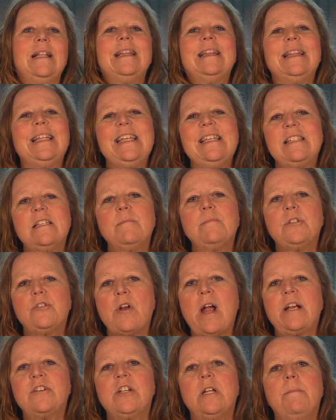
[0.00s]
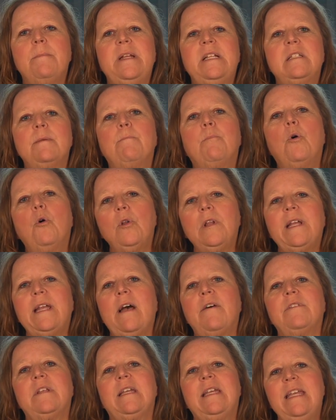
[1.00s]
Lease abstraction means pulling
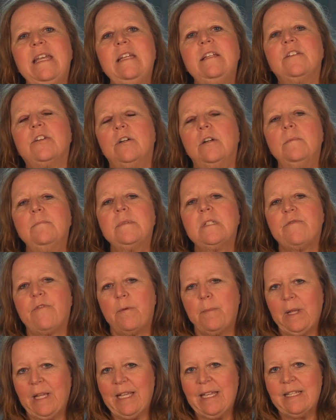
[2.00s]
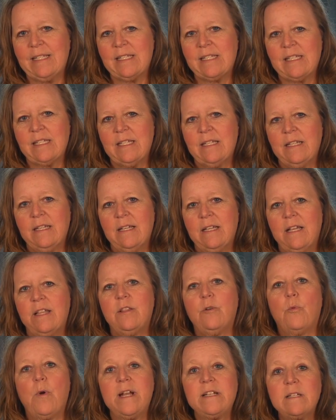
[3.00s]
out the key terms from a lease,
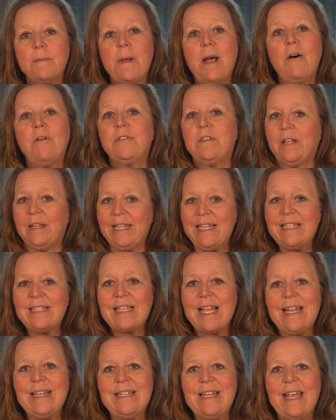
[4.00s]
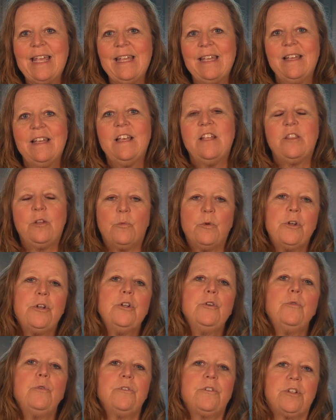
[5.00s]
the rent amount, the lease end date, the
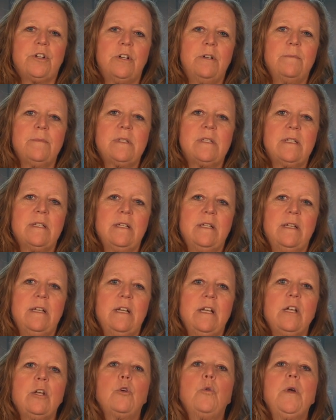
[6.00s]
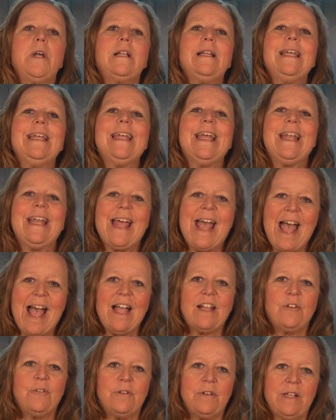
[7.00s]
renewal terms, quickly and
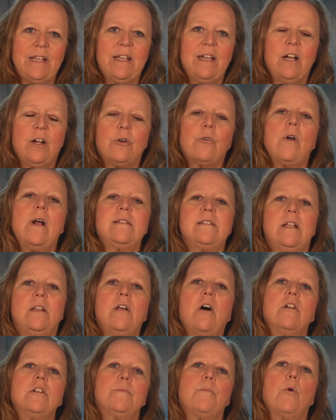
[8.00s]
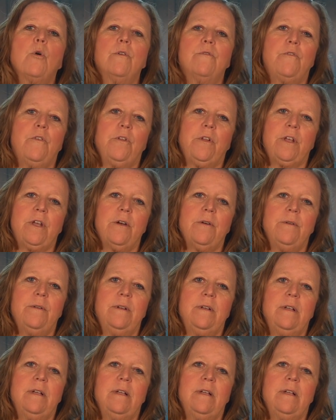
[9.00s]
accurately across a large portfolio.